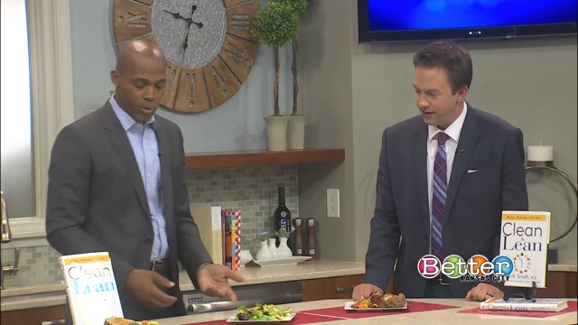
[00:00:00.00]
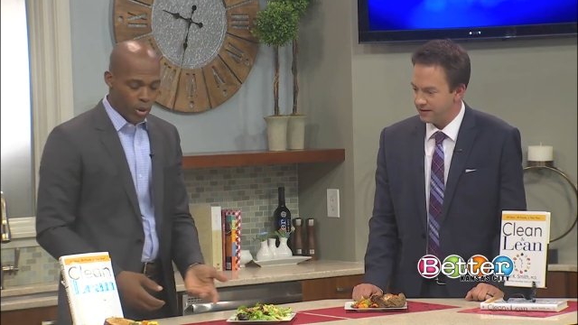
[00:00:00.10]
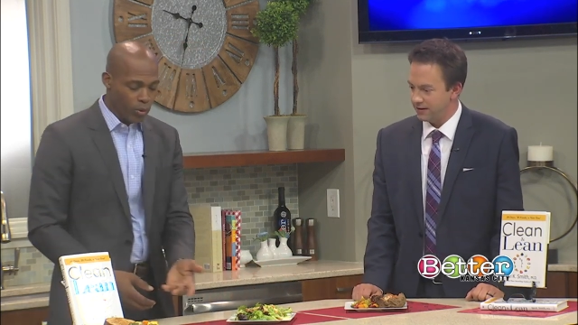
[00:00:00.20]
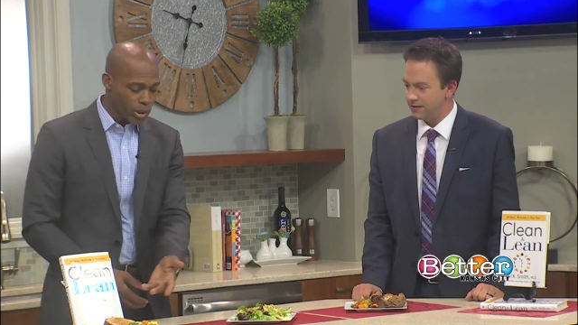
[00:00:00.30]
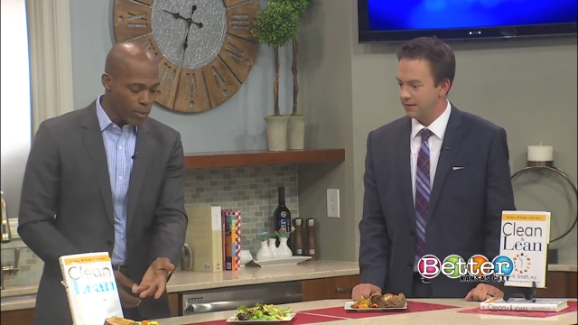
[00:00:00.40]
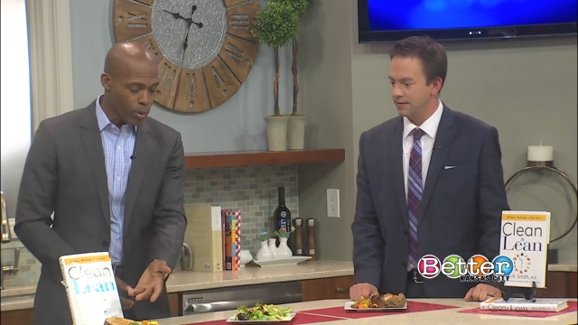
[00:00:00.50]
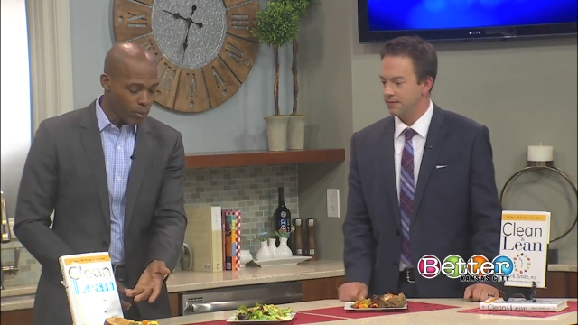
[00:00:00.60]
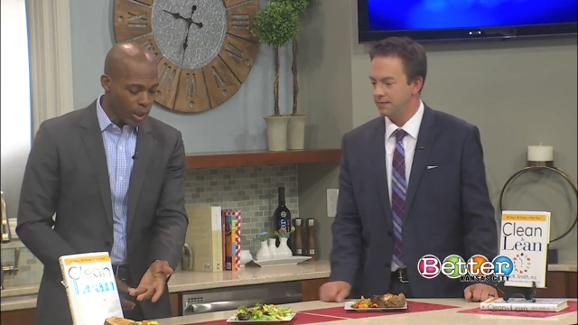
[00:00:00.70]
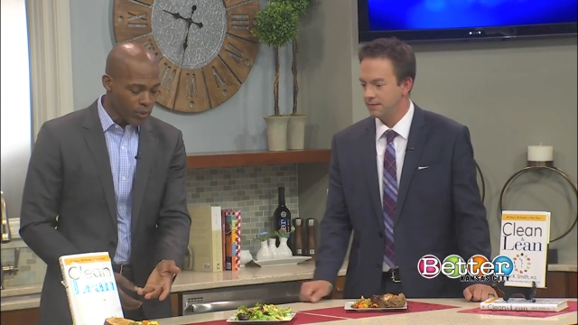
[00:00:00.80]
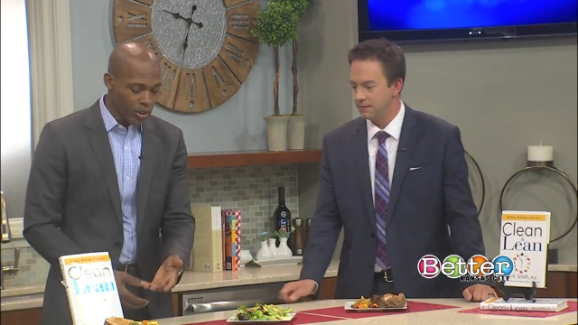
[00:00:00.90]
Speaker 1: Here. So, for example,
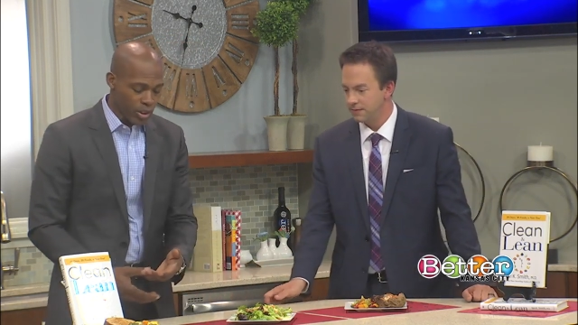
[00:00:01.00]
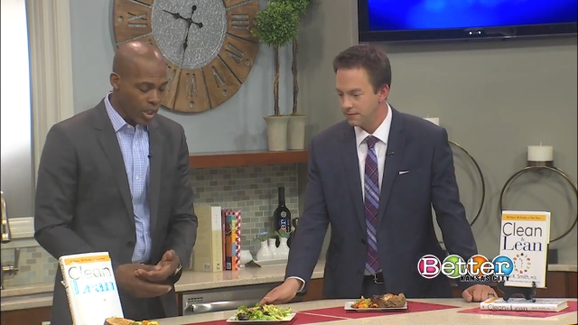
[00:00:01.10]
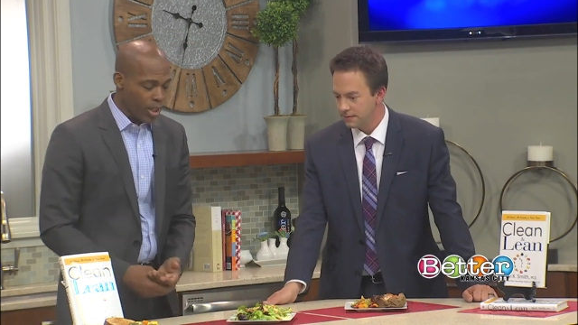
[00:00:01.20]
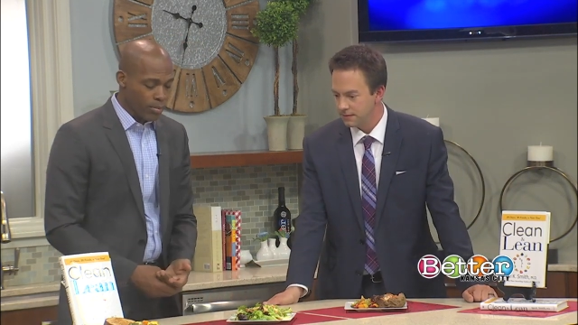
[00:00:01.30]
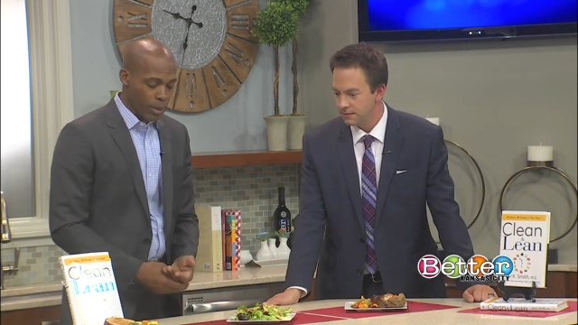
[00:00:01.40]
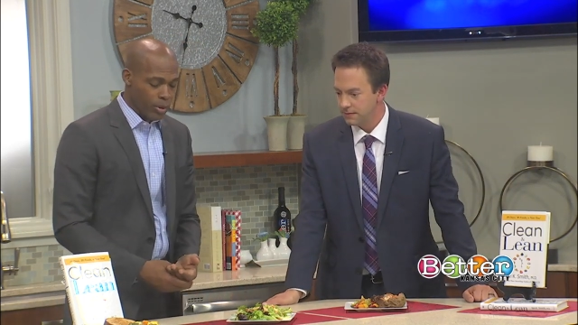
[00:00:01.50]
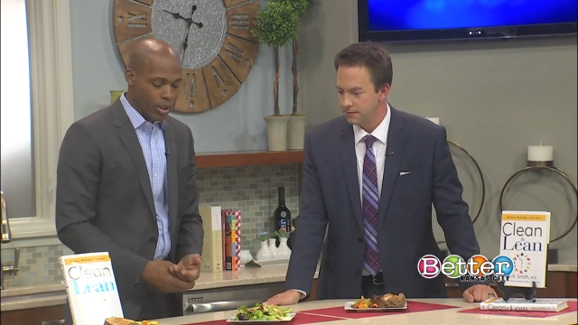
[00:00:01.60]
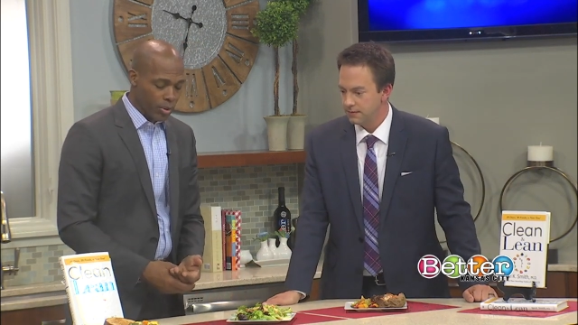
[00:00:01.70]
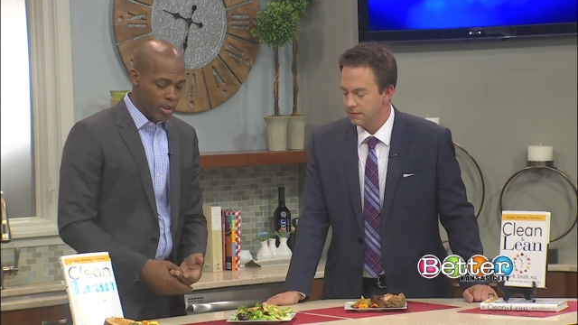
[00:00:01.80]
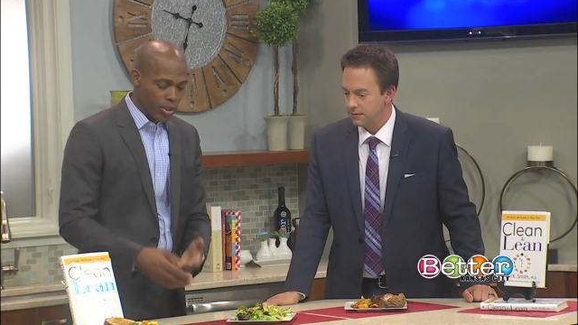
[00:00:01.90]
breakfast, maybe
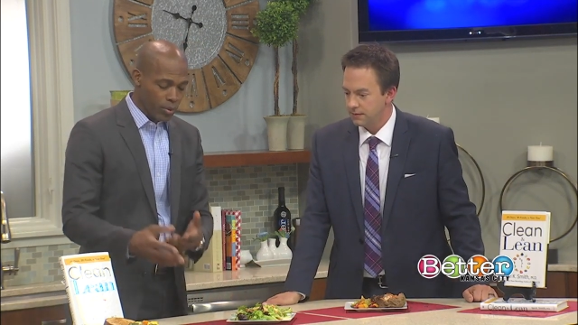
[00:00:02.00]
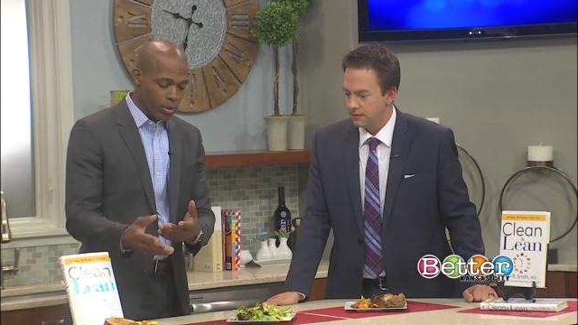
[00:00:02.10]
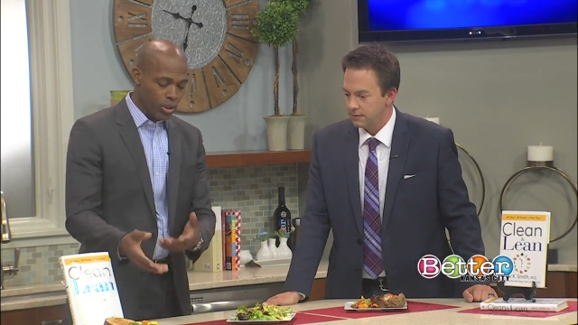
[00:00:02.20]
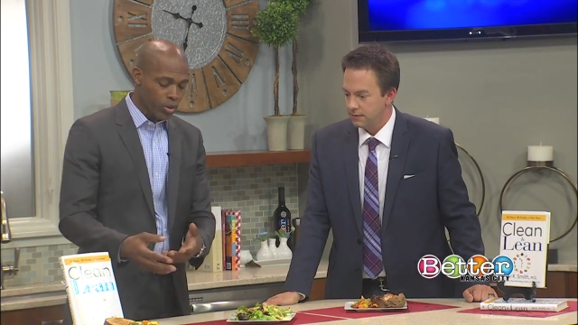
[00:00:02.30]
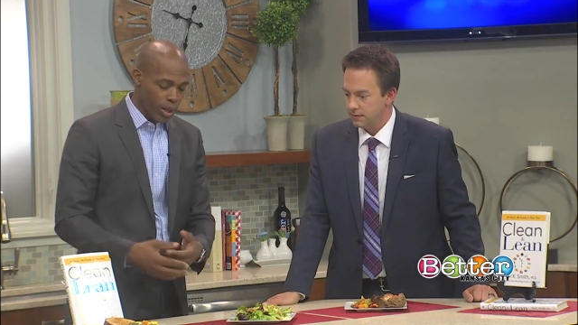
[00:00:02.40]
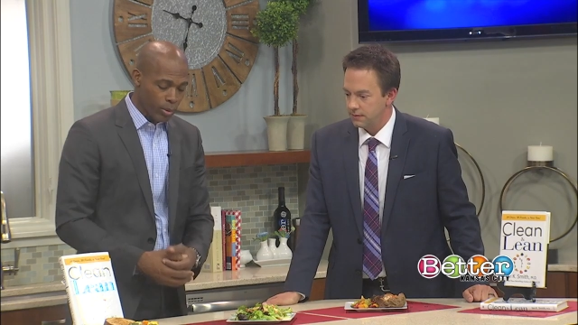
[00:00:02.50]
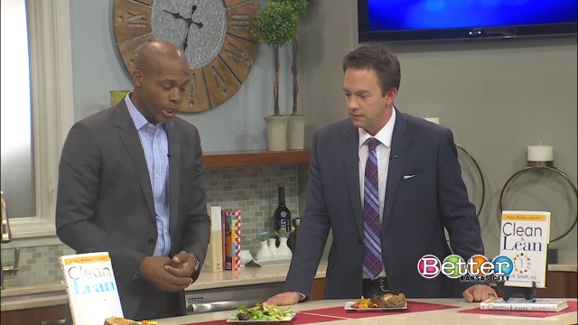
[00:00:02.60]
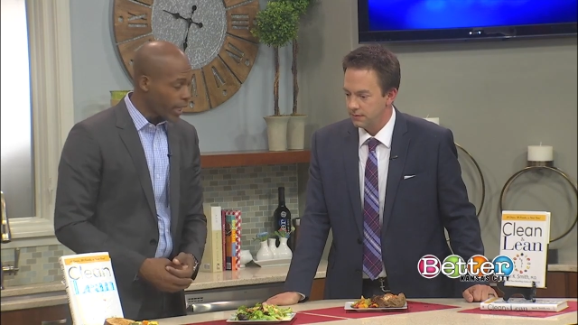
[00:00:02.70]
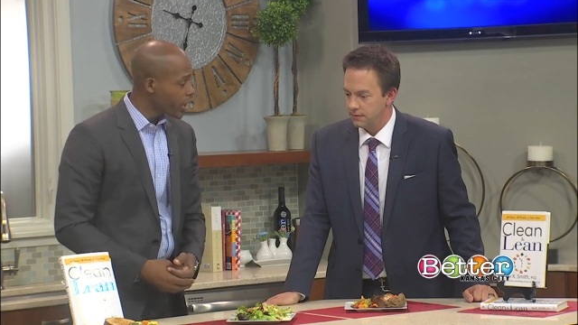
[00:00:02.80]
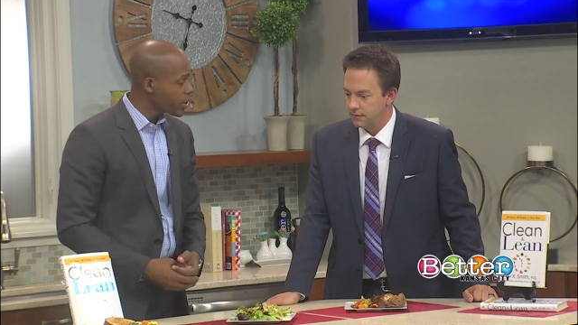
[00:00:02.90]
something as simple as scrambled
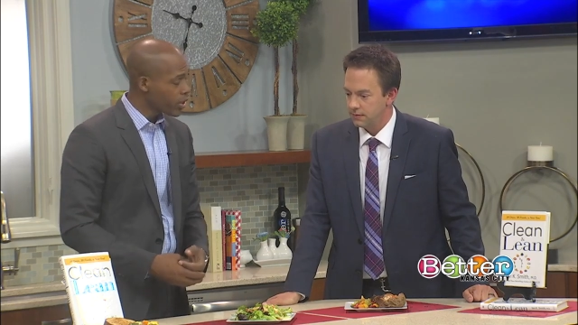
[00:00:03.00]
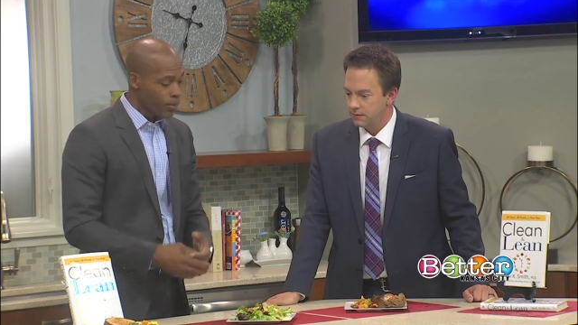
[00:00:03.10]
eggs.